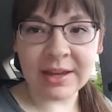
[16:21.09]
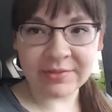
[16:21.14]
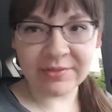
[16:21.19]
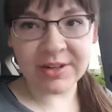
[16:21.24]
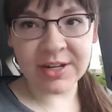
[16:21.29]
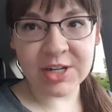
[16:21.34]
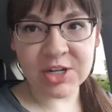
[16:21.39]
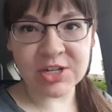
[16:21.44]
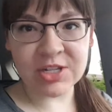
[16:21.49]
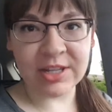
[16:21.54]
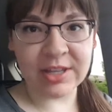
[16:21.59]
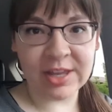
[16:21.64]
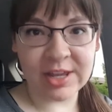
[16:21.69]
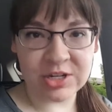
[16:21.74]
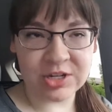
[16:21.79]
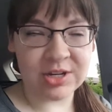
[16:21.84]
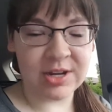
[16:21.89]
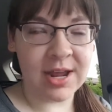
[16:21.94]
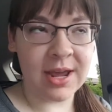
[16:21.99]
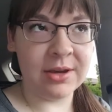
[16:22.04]
finished the
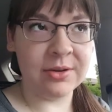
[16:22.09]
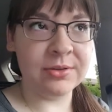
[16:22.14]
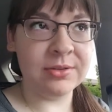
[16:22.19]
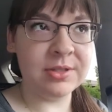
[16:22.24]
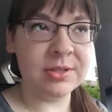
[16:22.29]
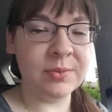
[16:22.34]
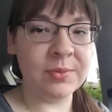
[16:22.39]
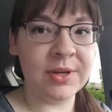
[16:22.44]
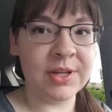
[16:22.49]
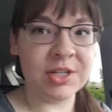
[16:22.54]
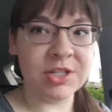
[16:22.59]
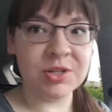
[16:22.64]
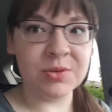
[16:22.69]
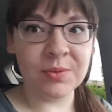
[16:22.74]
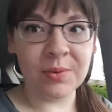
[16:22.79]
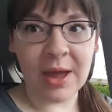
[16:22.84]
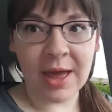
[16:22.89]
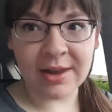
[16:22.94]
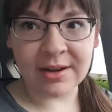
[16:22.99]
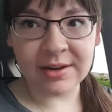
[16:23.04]
kitchen house, which
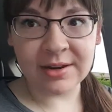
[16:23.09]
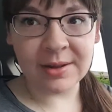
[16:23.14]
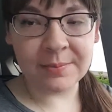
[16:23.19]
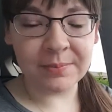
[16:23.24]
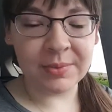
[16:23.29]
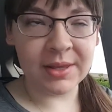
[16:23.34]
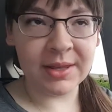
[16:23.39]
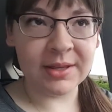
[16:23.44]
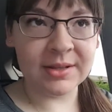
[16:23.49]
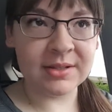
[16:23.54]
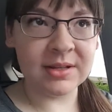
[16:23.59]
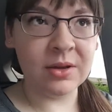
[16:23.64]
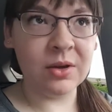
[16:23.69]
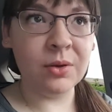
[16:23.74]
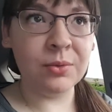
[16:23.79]
ended up being